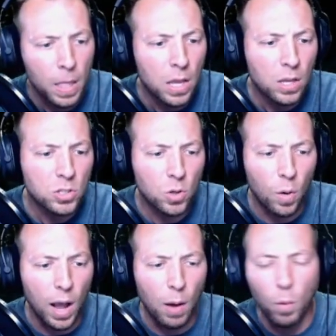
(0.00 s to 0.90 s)

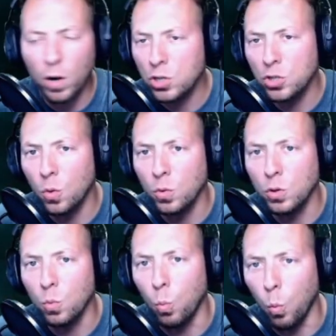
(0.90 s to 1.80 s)
So I want to show
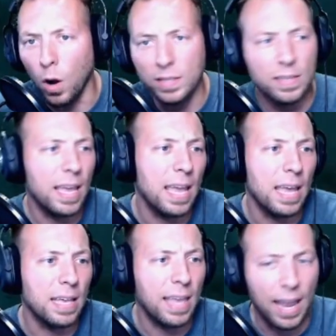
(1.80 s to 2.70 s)
you what
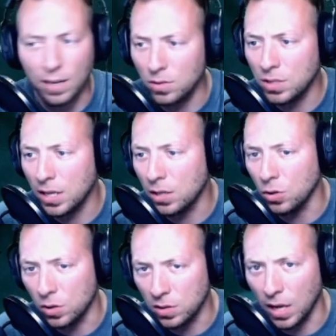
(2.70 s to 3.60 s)
a candlestick
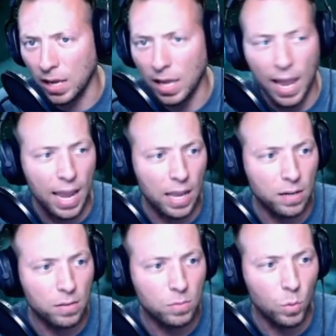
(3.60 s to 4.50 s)
looks like
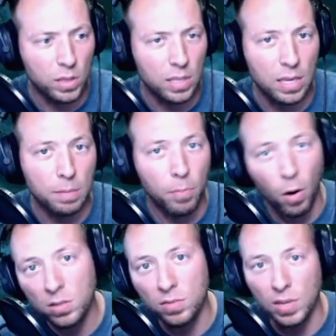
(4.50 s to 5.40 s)
and what the
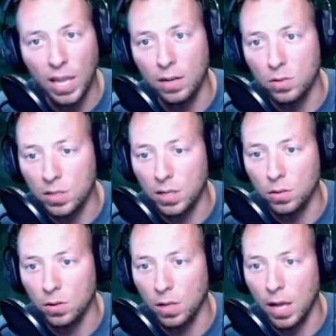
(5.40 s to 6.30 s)
parts of a candlestick
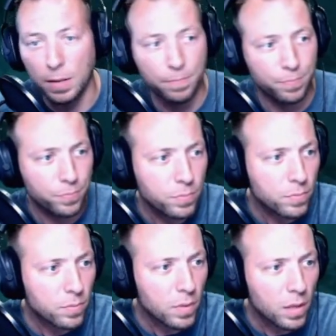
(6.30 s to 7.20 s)
look like.
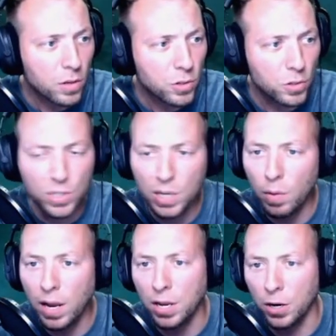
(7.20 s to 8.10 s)
So see
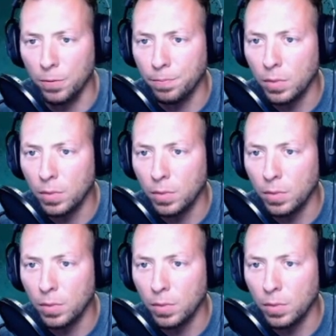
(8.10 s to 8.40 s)
right here.